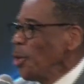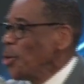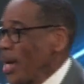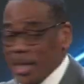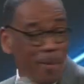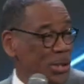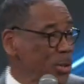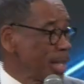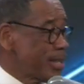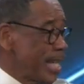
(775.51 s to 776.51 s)
You have to make
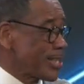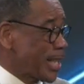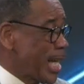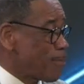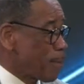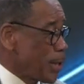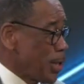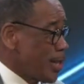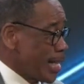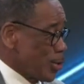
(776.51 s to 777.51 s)
sure that things are kept up in
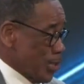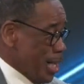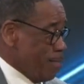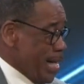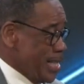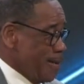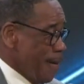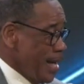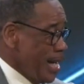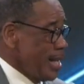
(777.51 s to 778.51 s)
your house. Amen?
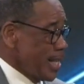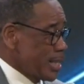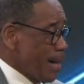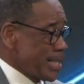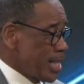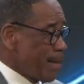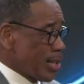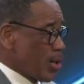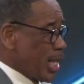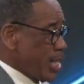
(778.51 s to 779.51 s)
Look at somebody say, anybody
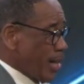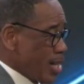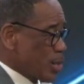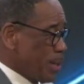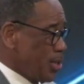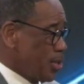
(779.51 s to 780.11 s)
going to clean your house but